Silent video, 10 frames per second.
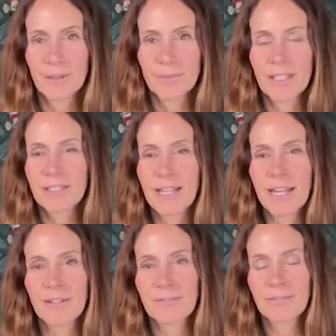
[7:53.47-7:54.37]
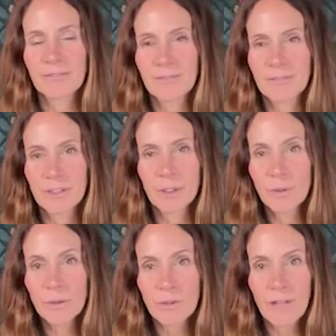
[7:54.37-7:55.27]
dictate
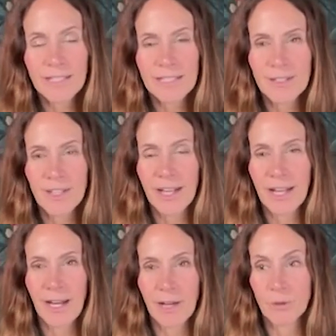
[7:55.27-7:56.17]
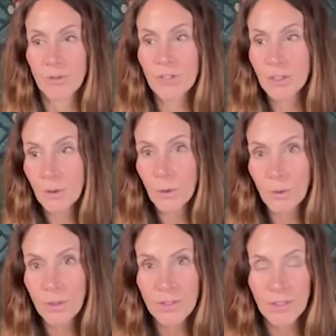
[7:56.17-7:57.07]
lyrical ideas I have, or sing a
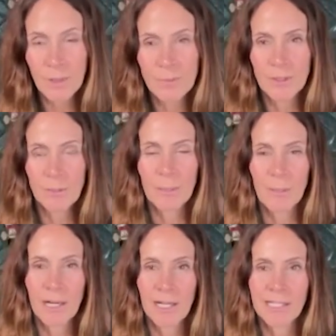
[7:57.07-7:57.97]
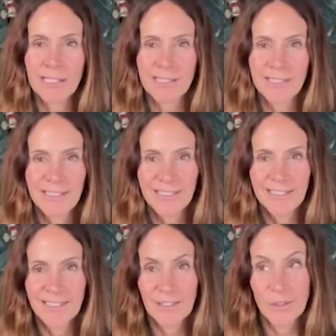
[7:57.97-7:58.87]
chorus that comes into my mind, and
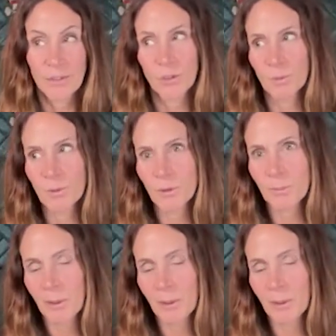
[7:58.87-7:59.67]
super, super